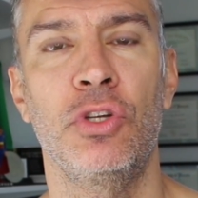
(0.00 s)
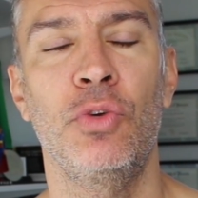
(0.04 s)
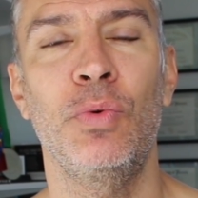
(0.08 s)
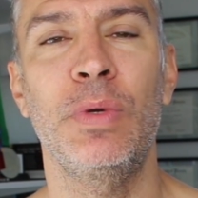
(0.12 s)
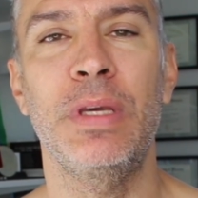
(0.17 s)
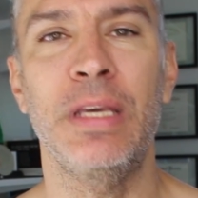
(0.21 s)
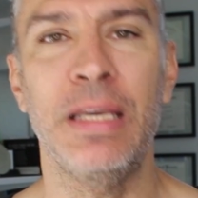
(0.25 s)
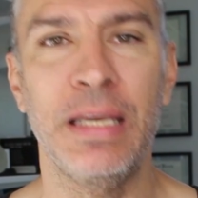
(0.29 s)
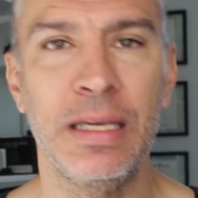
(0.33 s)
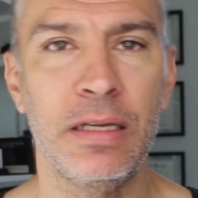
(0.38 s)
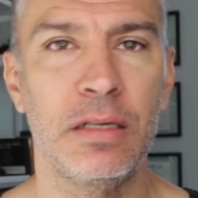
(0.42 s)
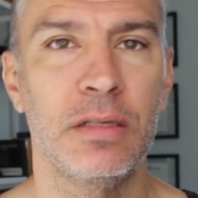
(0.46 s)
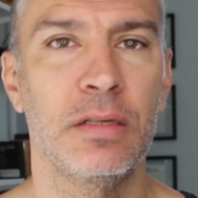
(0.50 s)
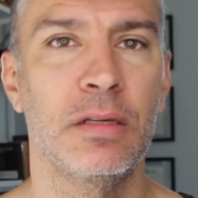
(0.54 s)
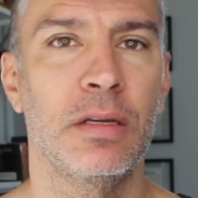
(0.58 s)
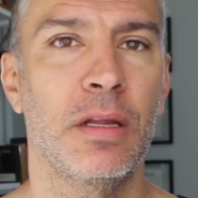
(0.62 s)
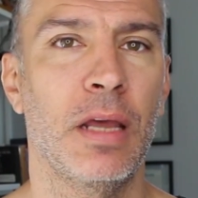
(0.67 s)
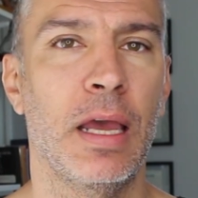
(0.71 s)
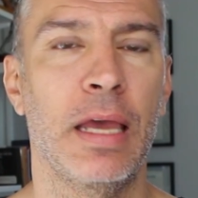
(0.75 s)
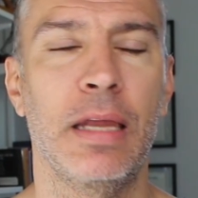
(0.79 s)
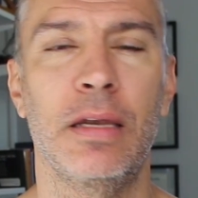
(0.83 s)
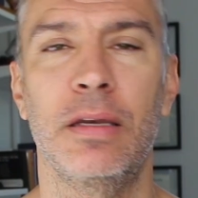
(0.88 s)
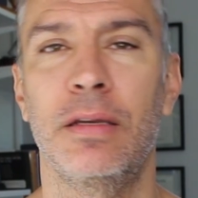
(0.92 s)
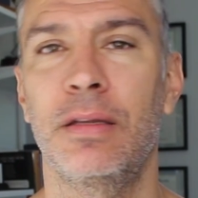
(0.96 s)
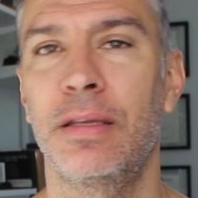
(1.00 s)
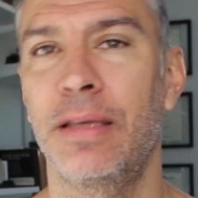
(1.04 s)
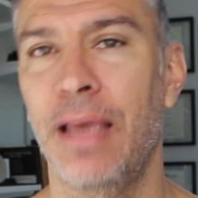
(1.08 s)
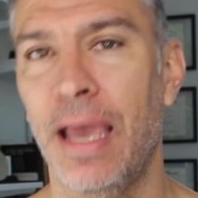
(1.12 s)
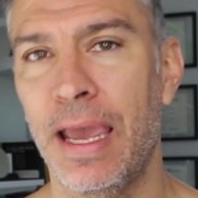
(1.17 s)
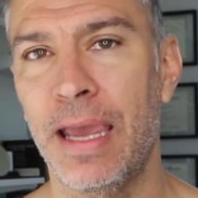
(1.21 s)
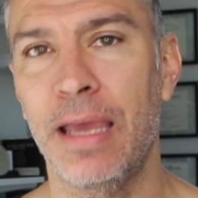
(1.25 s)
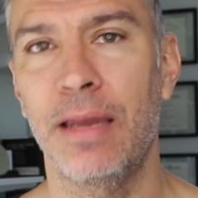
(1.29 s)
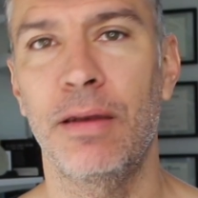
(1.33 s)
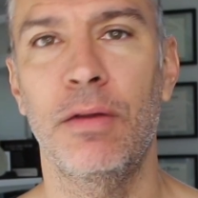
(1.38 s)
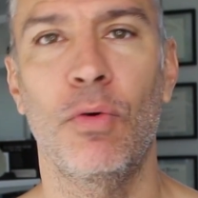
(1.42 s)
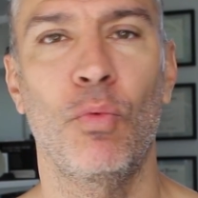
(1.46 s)
You eat and
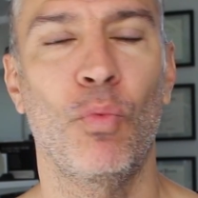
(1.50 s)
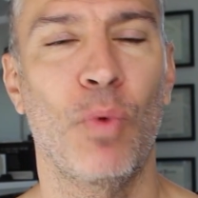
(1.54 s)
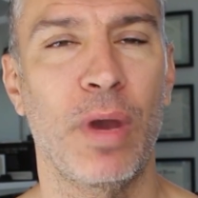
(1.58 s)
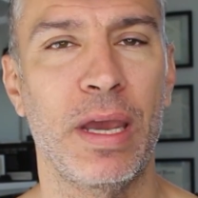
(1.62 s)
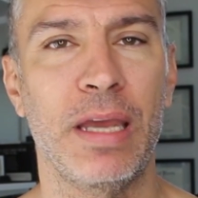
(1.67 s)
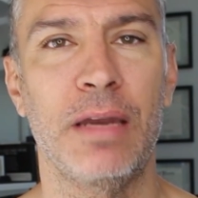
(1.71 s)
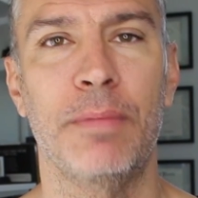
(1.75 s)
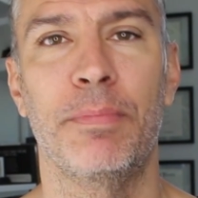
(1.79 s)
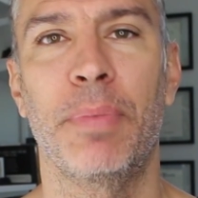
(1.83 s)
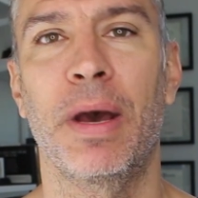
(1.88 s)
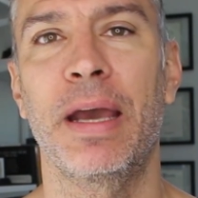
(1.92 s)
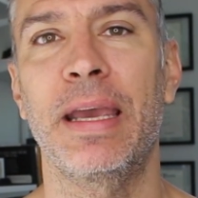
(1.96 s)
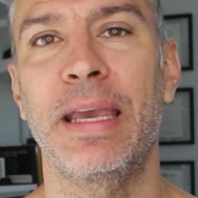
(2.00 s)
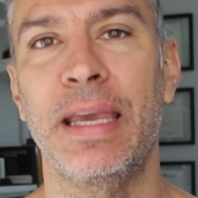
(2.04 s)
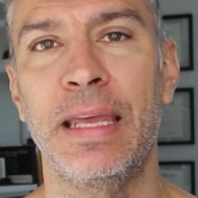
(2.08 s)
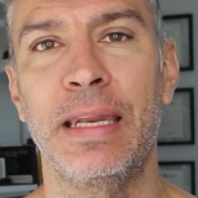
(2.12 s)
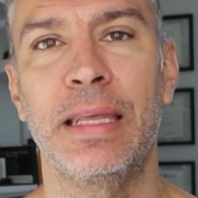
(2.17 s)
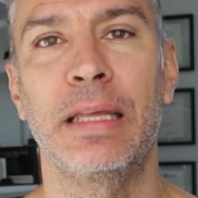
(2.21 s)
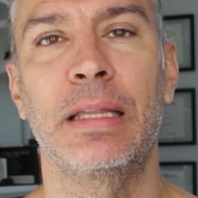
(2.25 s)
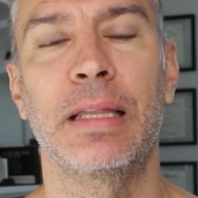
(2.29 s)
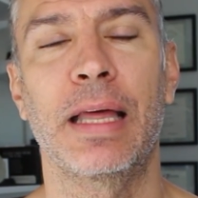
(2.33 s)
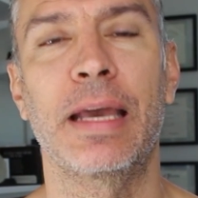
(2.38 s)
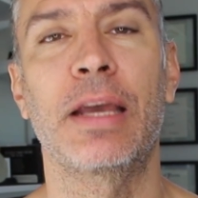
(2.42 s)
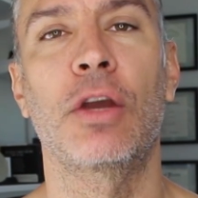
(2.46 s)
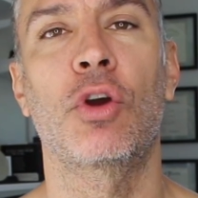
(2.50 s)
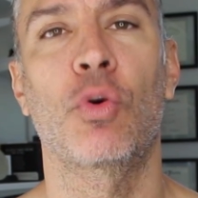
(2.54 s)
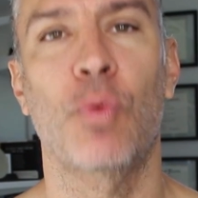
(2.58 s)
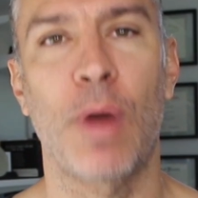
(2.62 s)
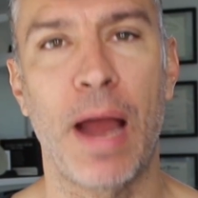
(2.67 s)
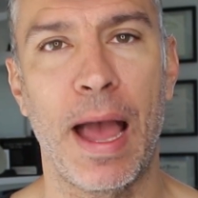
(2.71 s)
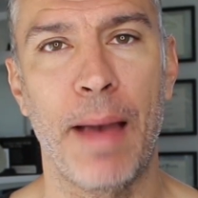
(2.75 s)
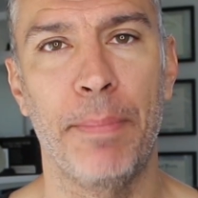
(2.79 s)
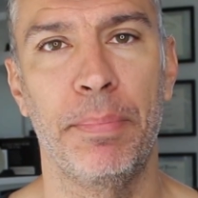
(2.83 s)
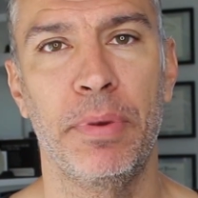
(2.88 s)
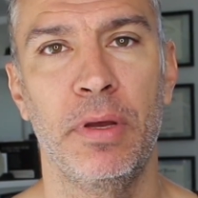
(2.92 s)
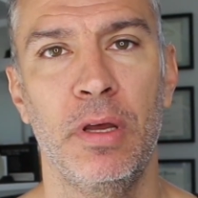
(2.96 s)
gain weight by eating like
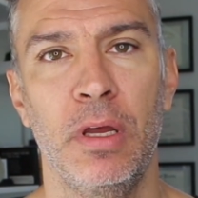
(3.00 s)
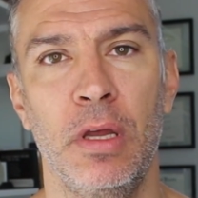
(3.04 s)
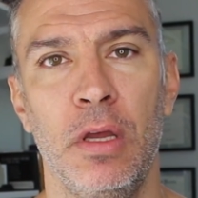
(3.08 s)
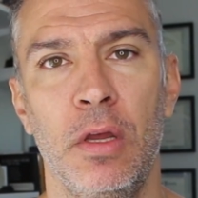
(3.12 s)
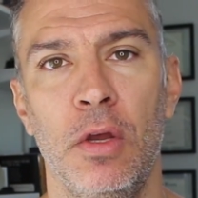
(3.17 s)
crap.